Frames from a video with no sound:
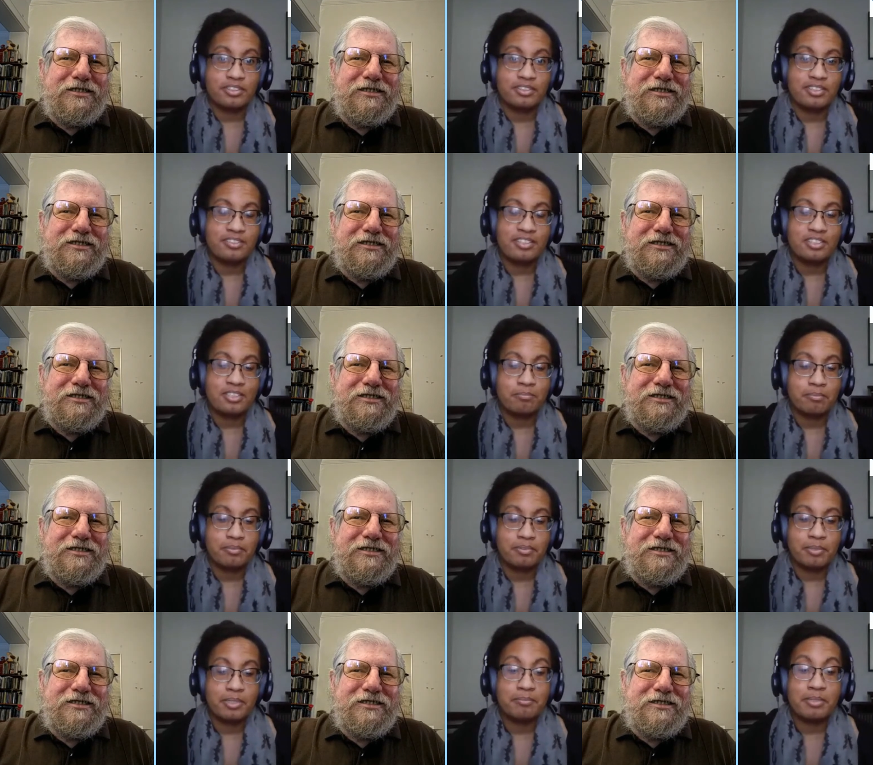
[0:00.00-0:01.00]
Speaker 1: and I think that
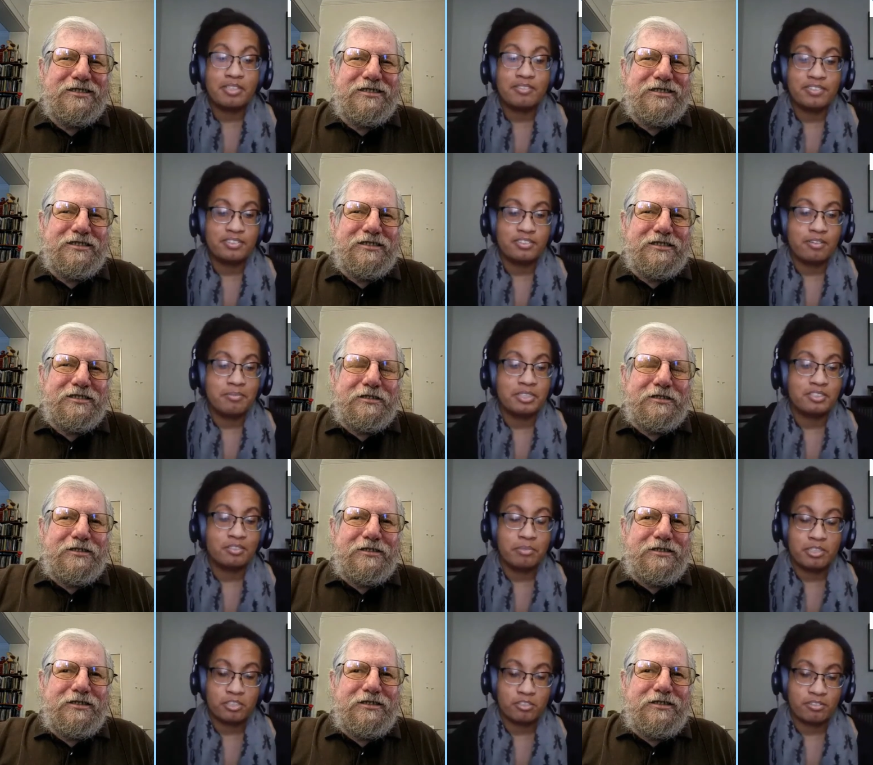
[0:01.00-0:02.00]
one benefit to I mean, it's a
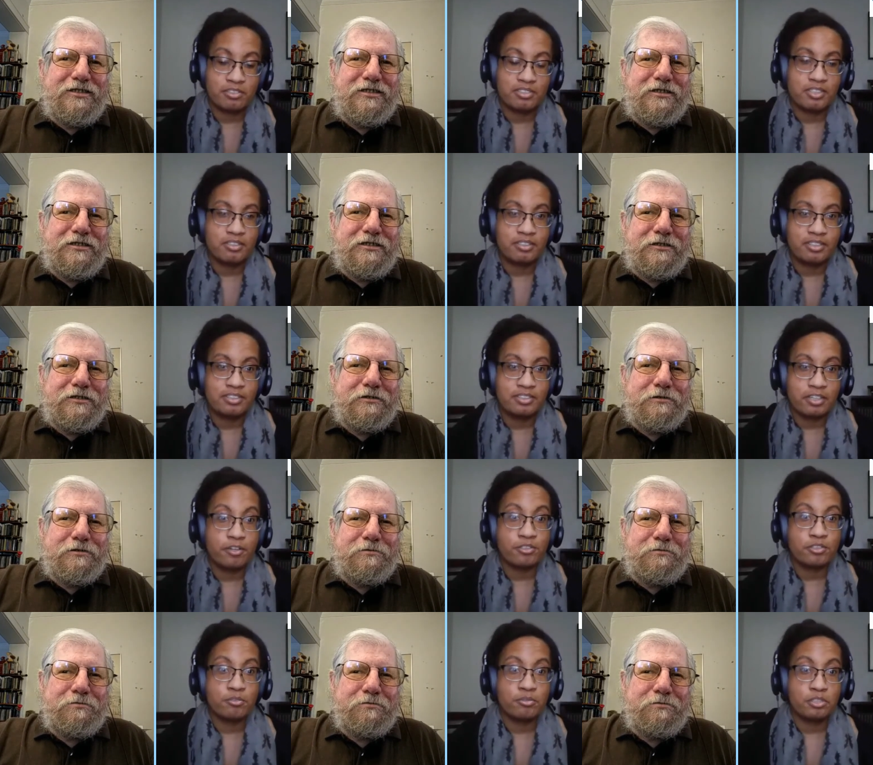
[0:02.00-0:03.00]
mystery series. I
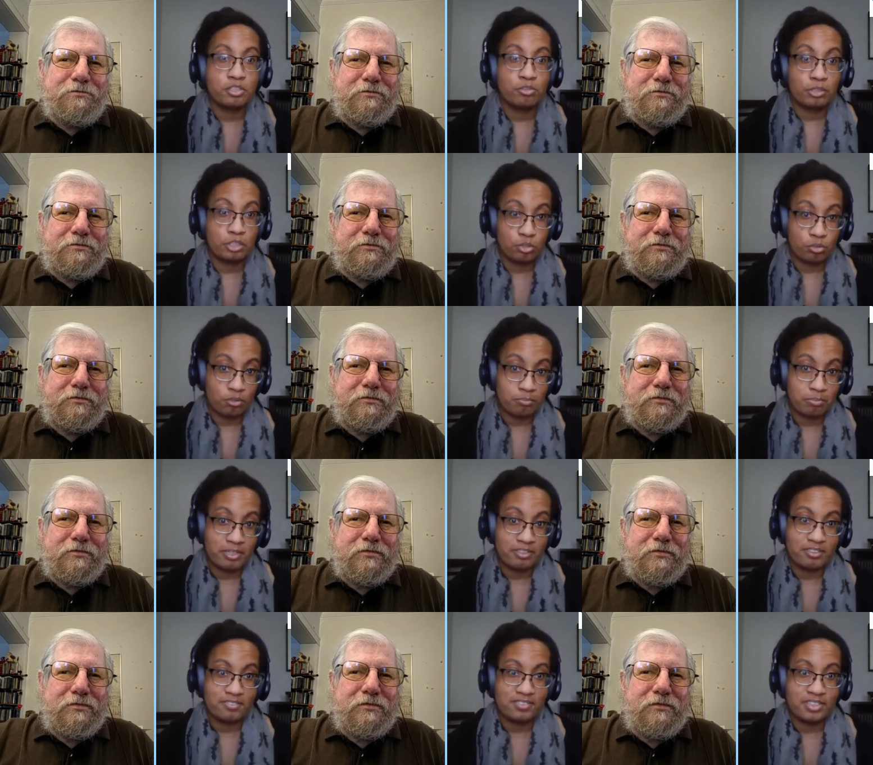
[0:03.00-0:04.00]
also do this really short
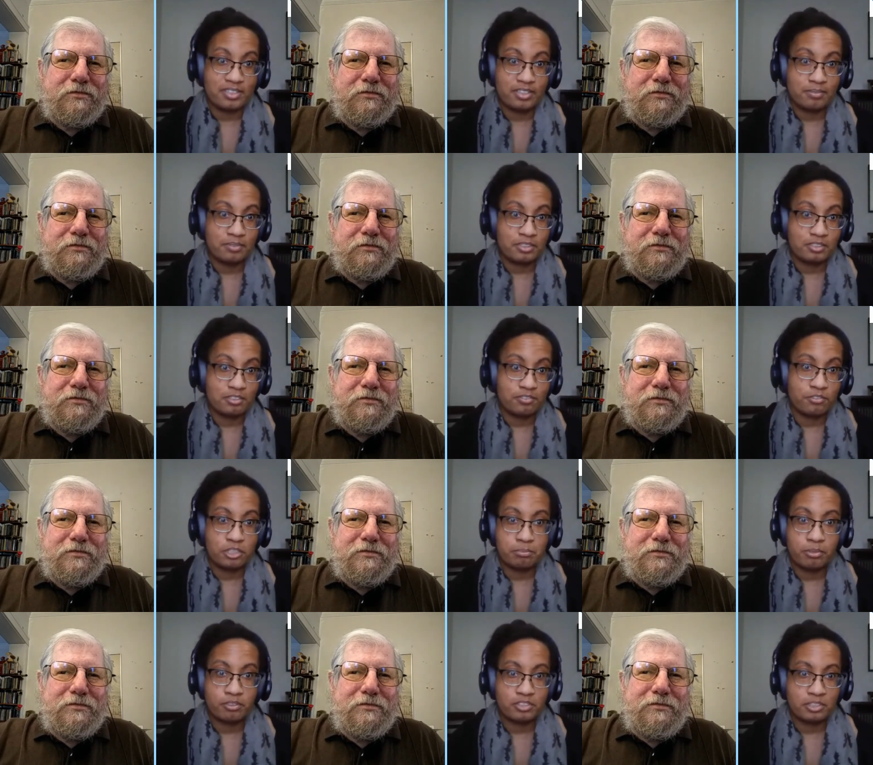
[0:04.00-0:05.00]
period of time because the first
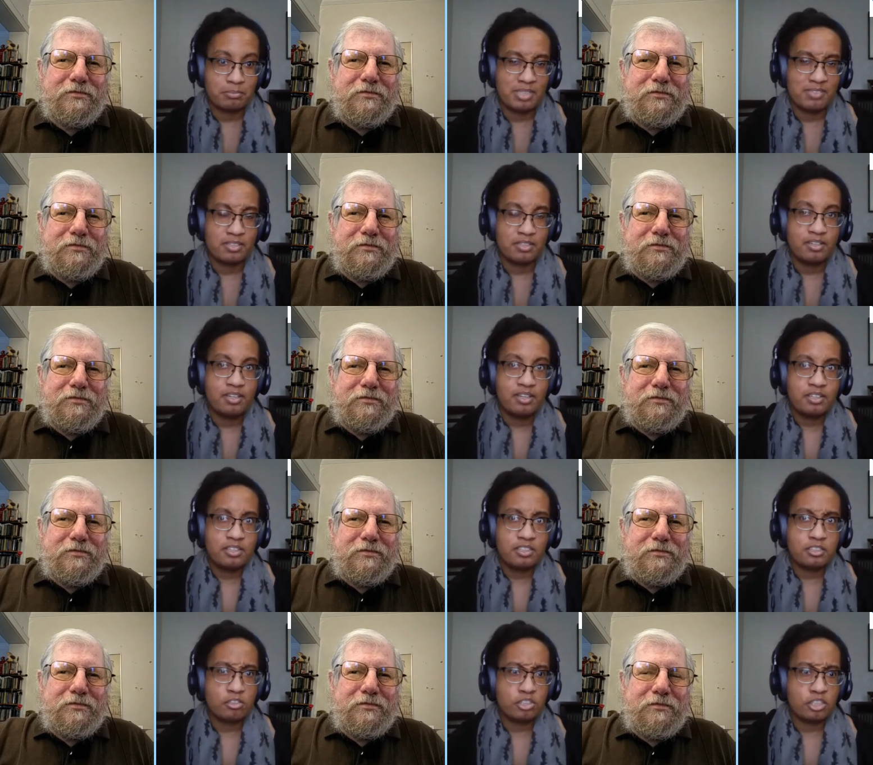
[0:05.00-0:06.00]
book is maybe this
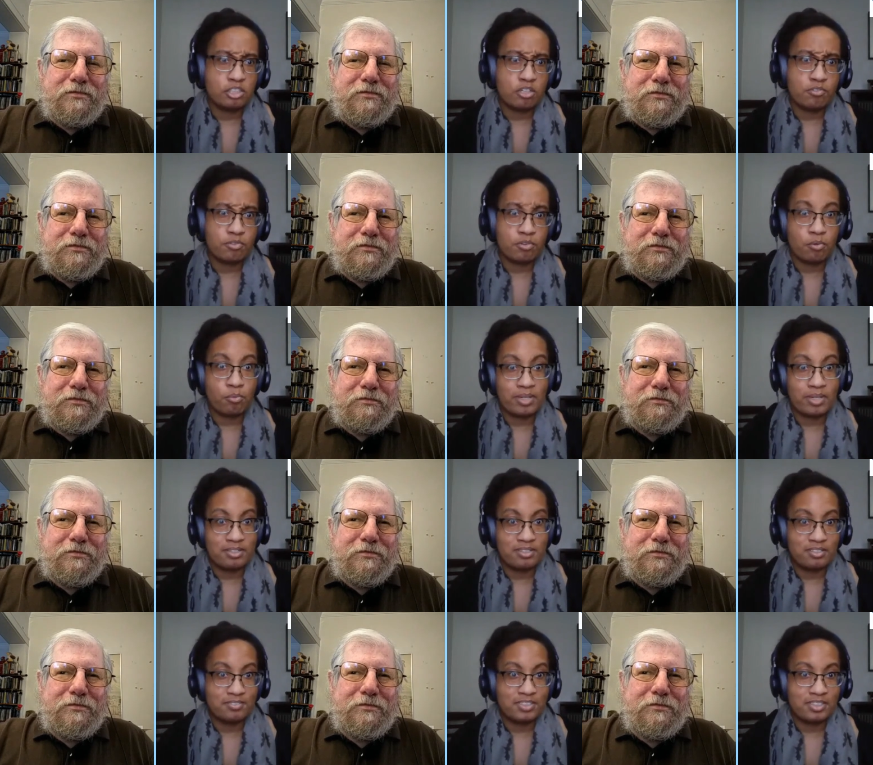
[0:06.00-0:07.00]
was just over a week
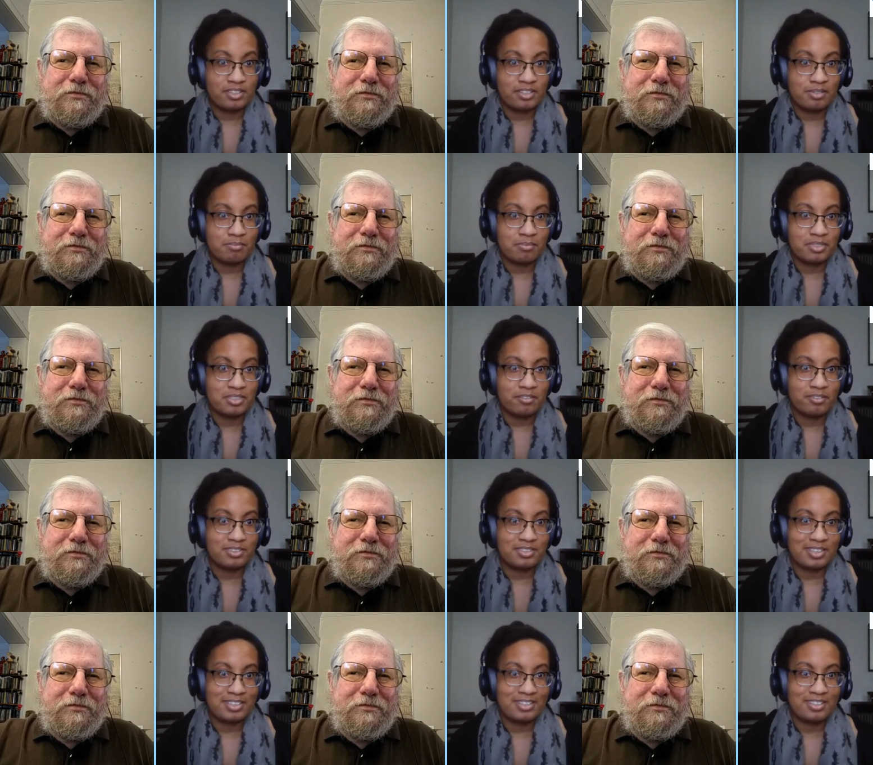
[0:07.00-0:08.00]
of time, so it's
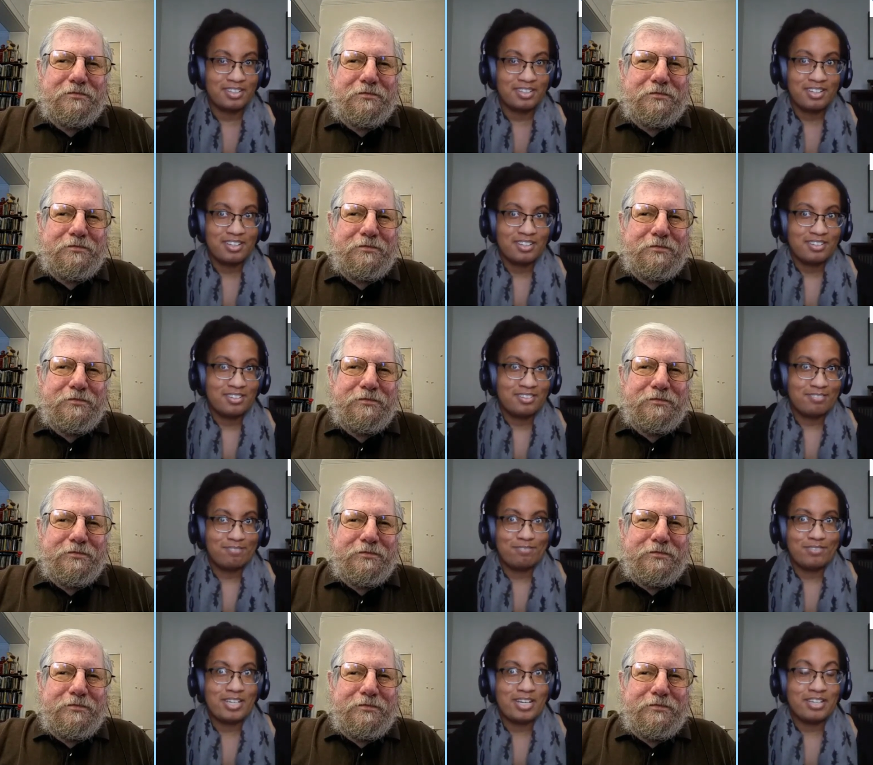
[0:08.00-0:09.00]
like,
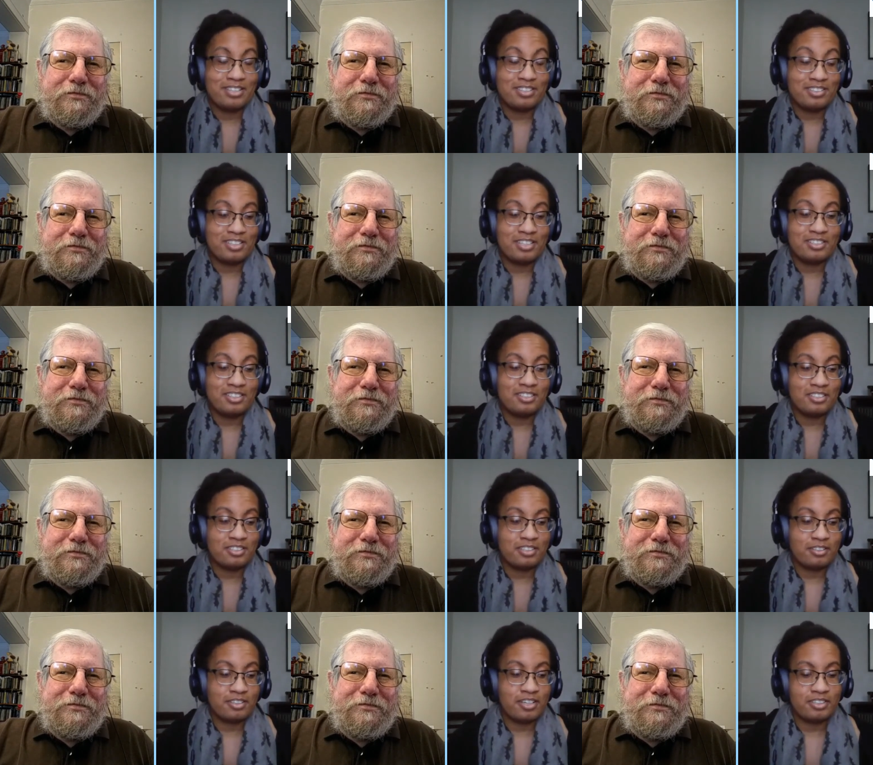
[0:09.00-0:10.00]
yeah, it's it's easy
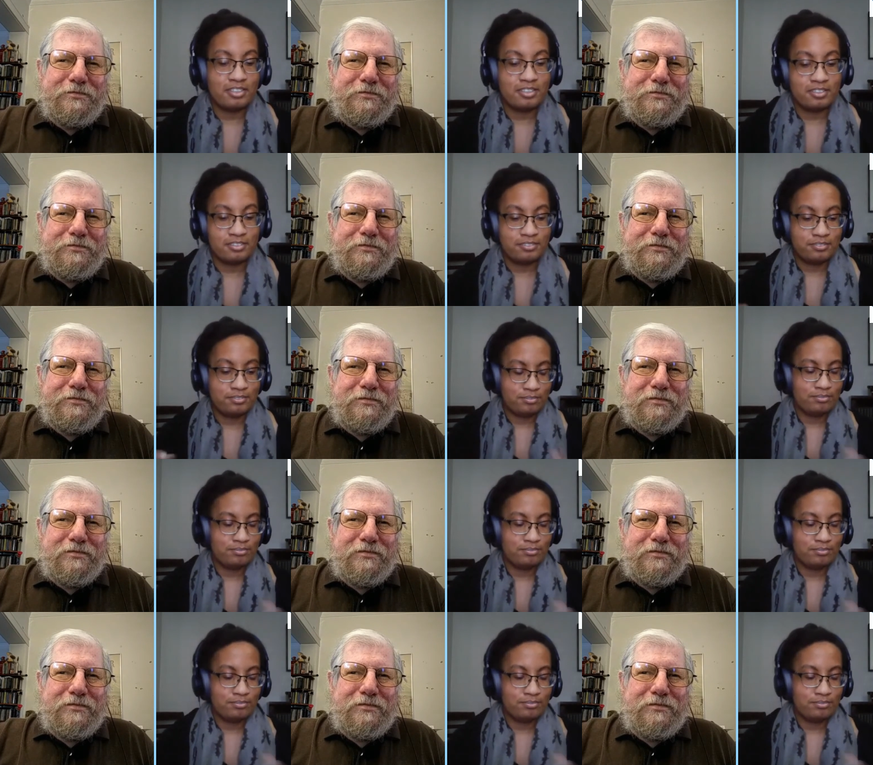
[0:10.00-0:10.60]
to kind of.